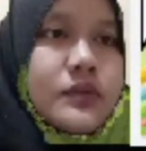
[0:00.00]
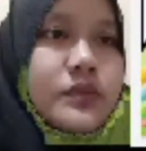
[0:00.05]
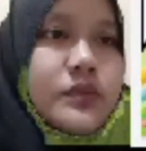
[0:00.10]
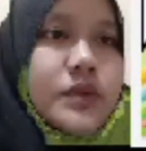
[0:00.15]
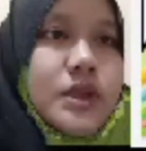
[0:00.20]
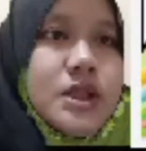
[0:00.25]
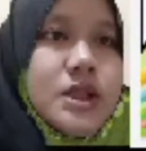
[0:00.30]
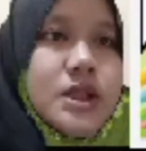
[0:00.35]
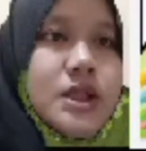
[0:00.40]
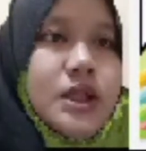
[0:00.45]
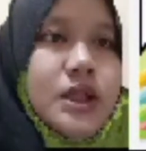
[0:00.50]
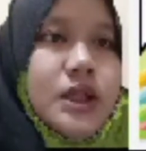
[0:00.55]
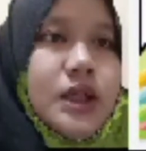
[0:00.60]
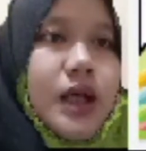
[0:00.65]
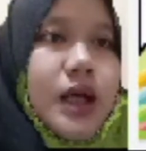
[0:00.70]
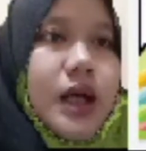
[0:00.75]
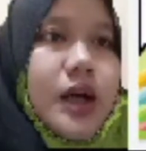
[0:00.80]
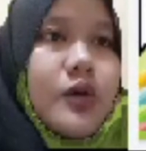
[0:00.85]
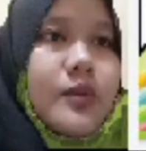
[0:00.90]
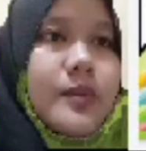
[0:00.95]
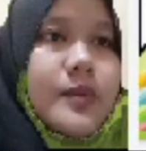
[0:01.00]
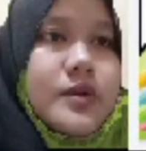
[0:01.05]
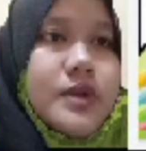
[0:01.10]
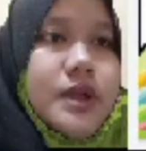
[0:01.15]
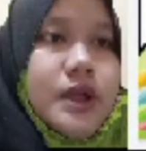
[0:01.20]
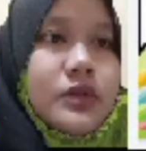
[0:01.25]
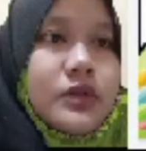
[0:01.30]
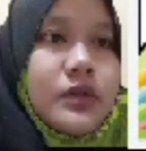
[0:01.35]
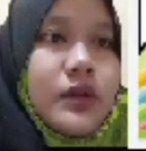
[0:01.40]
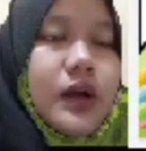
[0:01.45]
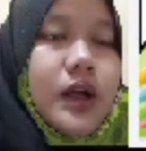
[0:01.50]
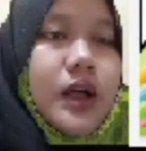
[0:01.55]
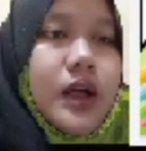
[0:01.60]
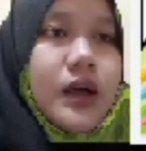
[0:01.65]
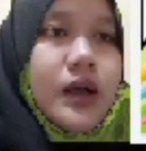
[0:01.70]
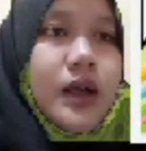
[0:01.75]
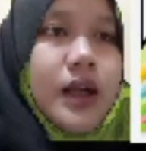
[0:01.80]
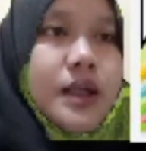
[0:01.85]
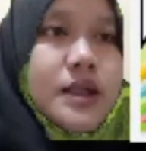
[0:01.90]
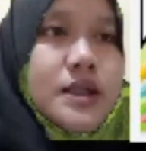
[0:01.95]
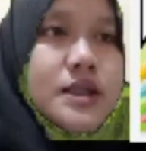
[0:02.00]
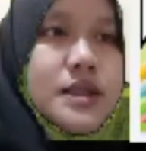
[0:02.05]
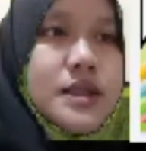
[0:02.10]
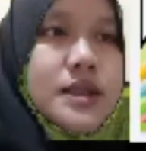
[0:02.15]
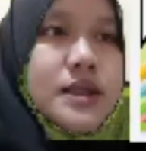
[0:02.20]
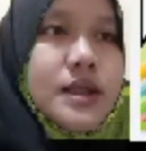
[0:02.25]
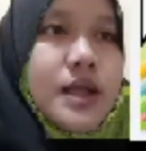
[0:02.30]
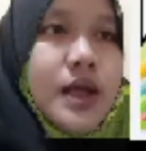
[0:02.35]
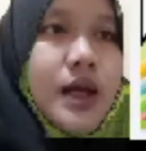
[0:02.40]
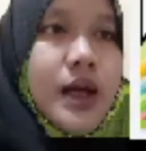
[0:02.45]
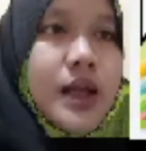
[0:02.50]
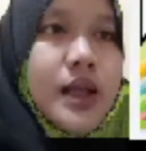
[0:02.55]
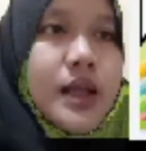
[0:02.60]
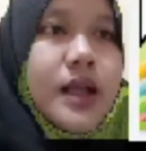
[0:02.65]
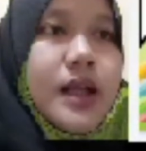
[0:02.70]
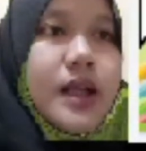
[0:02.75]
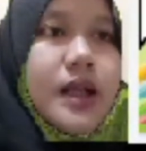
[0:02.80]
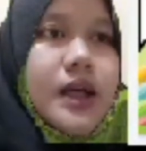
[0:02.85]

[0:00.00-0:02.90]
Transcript: with an accommodator learning style